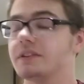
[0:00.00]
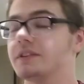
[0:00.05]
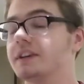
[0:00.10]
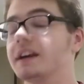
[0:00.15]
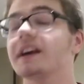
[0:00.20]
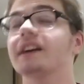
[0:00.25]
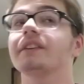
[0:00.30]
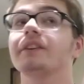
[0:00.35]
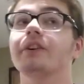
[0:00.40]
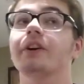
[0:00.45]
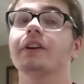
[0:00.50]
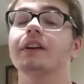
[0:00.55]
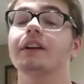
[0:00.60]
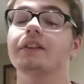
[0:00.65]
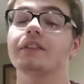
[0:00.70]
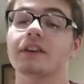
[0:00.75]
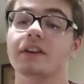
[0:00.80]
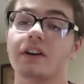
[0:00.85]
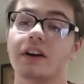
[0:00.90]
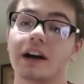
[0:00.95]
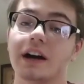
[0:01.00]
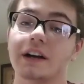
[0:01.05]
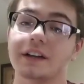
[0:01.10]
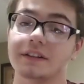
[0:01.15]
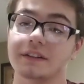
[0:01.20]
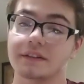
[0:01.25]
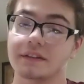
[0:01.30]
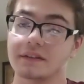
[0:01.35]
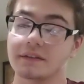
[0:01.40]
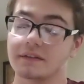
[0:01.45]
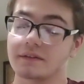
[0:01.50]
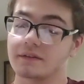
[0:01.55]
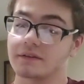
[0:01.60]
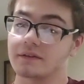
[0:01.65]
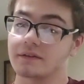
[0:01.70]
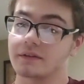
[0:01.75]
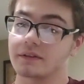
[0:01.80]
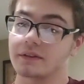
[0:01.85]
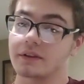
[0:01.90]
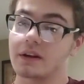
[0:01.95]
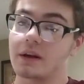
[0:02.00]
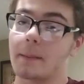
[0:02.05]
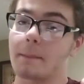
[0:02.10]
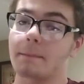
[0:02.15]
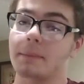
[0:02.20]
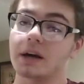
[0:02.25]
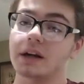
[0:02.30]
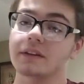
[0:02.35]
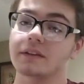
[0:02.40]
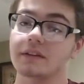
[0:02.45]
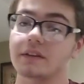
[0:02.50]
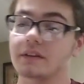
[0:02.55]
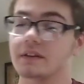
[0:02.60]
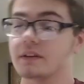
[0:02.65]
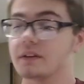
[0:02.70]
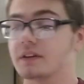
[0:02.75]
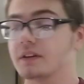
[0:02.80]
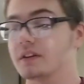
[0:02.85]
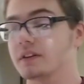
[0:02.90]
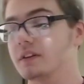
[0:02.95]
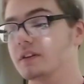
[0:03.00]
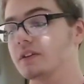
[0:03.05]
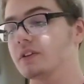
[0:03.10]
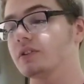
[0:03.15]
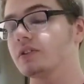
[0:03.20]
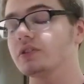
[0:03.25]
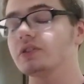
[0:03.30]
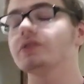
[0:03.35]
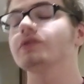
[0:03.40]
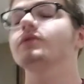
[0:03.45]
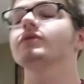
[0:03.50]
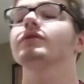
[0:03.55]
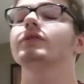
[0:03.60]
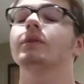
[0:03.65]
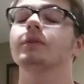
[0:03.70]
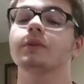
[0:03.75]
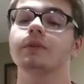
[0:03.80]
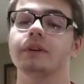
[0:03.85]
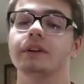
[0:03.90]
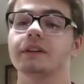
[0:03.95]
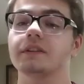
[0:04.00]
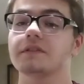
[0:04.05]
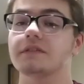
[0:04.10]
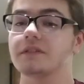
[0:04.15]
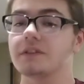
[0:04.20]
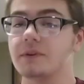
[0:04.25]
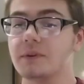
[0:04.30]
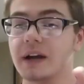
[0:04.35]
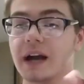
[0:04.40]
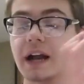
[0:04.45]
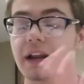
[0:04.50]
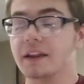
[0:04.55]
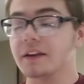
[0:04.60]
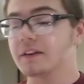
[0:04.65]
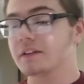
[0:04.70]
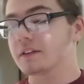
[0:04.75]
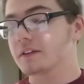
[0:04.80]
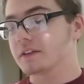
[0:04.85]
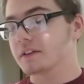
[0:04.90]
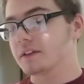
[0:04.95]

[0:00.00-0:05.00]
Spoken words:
Yeah, you're already in the class, but don't quit. You got it.